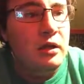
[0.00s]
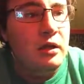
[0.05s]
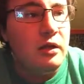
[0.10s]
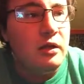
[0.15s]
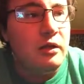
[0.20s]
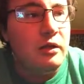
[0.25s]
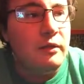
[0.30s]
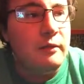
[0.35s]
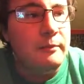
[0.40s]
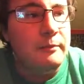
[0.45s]

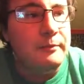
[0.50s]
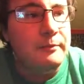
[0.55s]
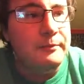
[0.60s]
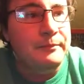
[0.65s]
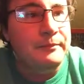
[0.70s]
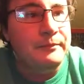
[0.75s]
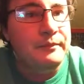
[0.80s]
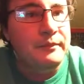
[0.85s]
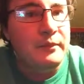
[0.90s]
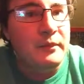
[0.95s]
Um,
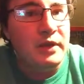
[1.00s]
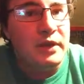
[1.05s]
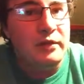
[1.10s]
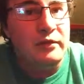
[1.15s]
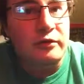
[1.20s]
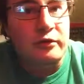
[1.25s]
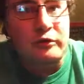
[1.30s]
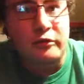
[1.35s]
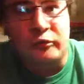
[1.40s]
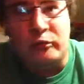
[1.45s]

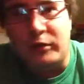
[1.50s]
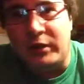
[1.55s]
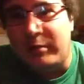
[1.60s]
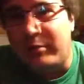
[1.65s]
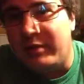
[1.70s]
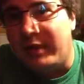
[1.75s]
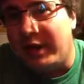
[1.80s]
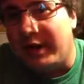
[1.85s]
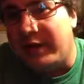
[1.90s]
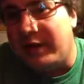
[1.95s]
this was way
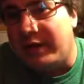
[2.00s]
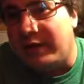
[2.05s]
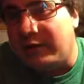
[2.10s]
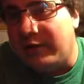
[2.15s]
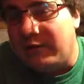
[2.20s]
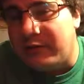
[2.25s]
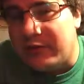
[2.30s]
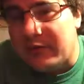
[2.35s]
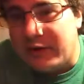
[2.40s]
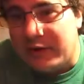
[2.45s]
back in
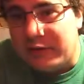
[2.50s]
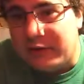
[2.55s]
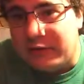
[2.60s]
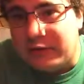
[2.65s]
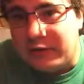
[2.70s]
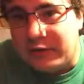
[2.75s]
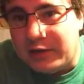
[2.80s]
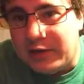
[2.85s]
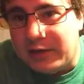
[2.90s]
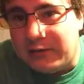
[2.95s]

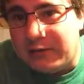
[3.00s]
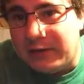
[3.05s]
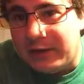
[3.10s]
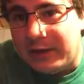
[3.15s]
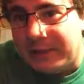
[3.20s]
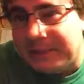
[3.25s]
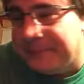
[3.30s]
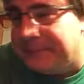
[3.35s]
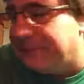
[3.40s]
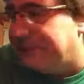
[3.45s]

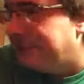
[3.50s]
2011.